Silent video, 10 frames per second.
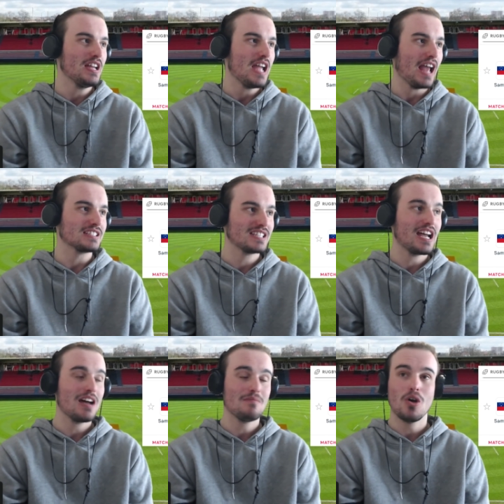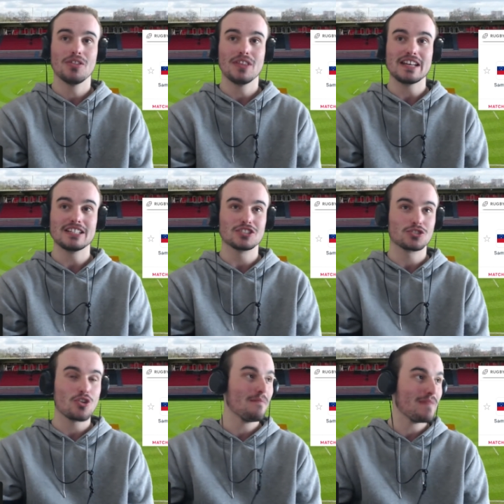and Samoa. They need to
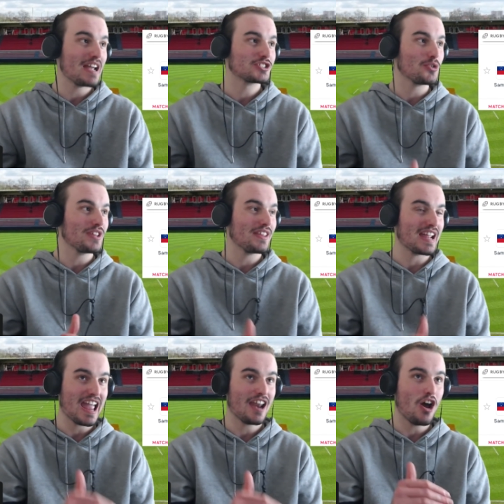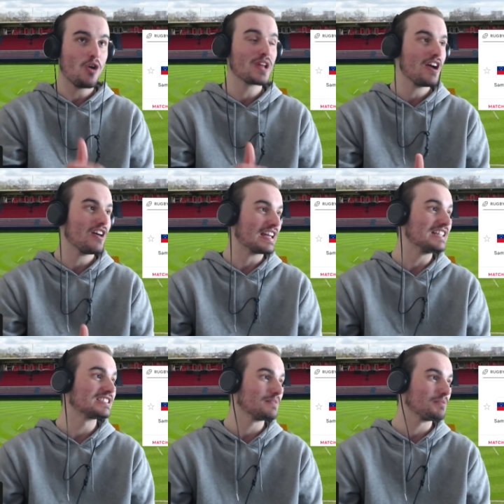try and make sure that they can hold out
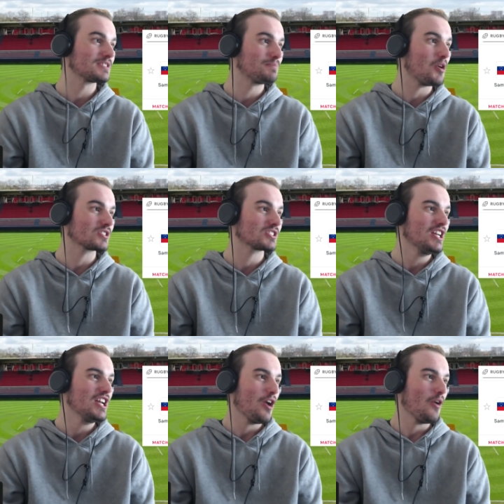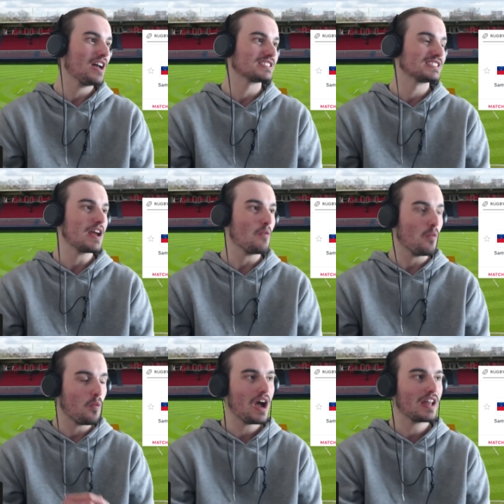against the Blitzboks, who are sitting
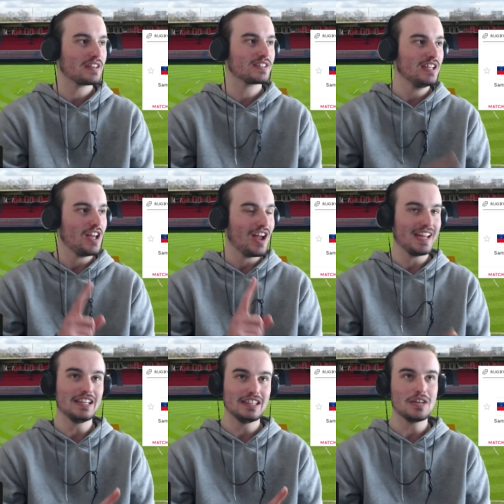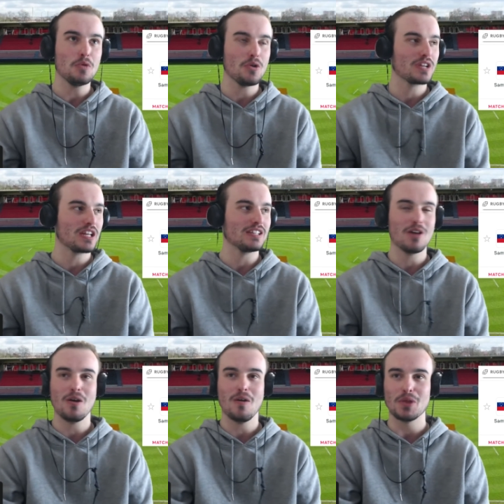1 in the world at the
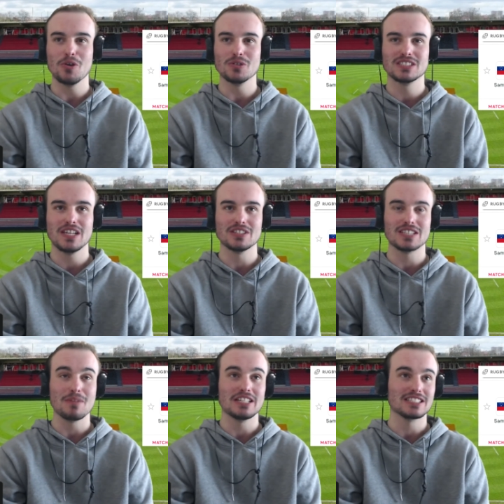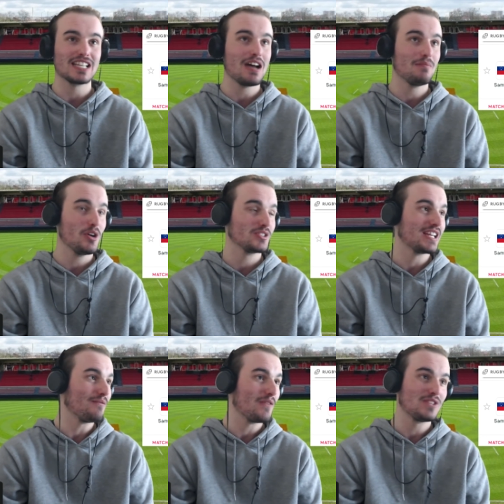moment for the World Sevens compared to Samoa sitting
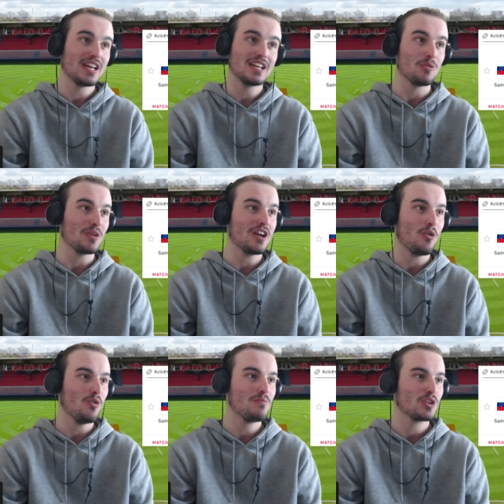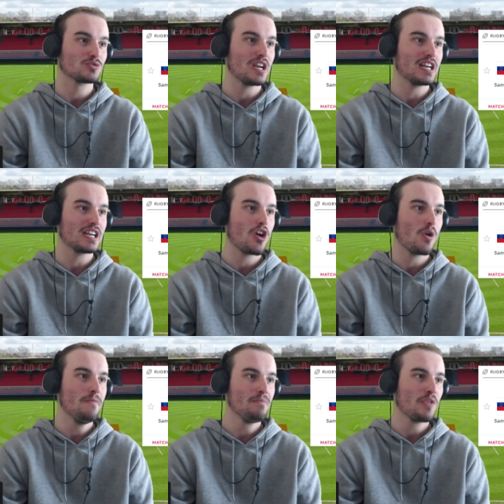15s. But we are almost ready to go
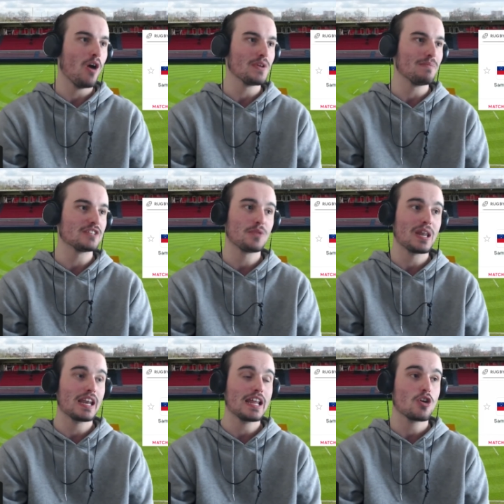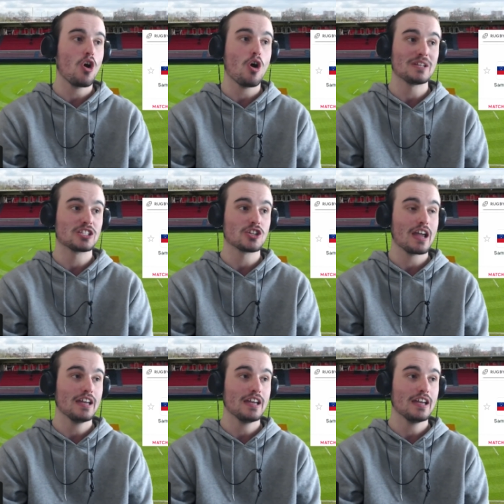off the bench. Falaniko, Opitai,